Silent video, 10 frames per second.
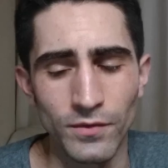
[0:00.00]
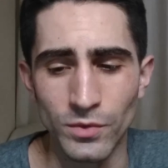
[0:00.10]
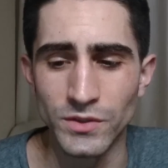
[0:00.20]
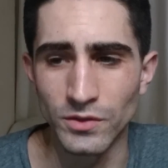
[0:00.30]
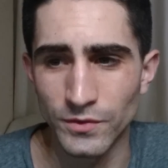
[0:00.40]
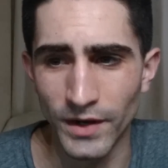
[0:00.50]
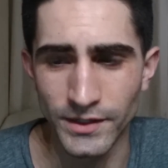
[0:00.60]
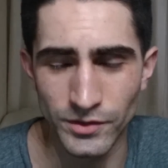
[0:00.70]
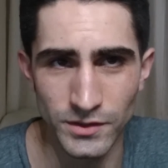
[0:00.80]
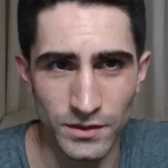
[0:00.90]
you results
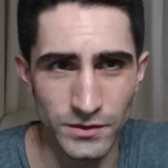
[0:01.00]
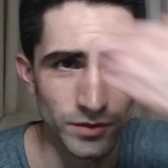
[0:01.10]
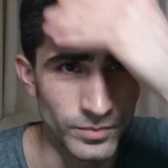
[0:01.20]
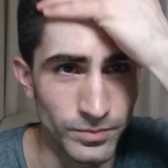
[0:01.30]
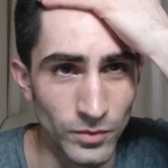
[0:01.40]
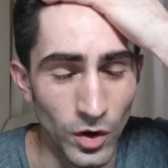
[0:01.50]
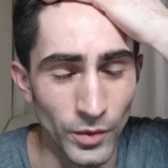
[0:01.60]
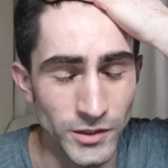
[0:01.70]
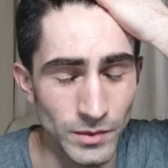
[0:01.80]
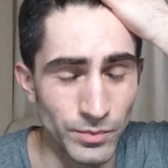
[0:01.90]
faster just because you're
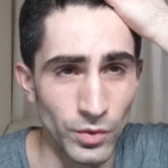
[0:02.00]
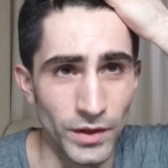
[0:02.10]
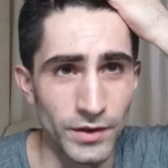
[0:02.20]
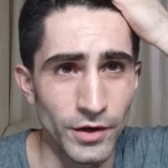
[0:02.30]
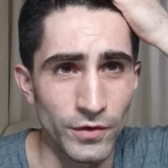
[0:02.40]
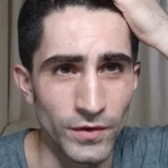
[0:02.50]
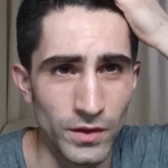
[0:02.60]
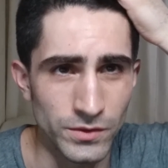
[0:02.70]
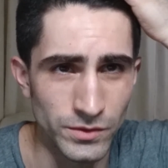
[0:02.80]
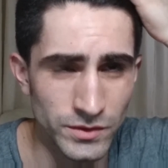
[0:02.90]
always going to be pulling on your hair
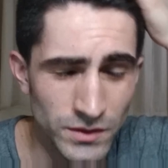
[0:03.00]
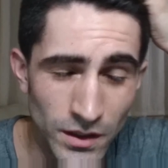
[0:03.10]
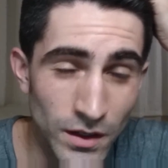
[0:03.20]
follicles.